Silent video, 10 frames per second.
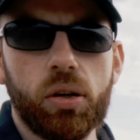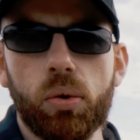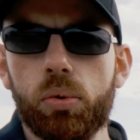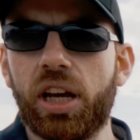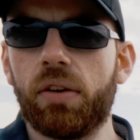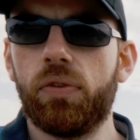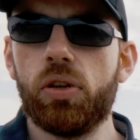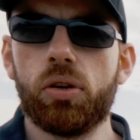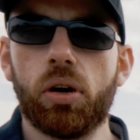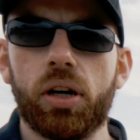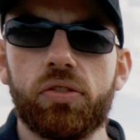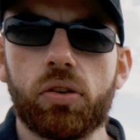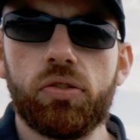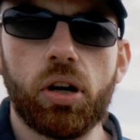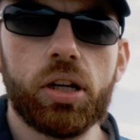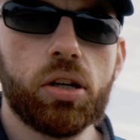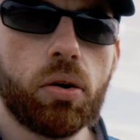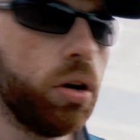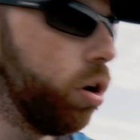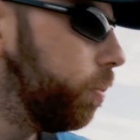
it all down for you guys, because I know a lot of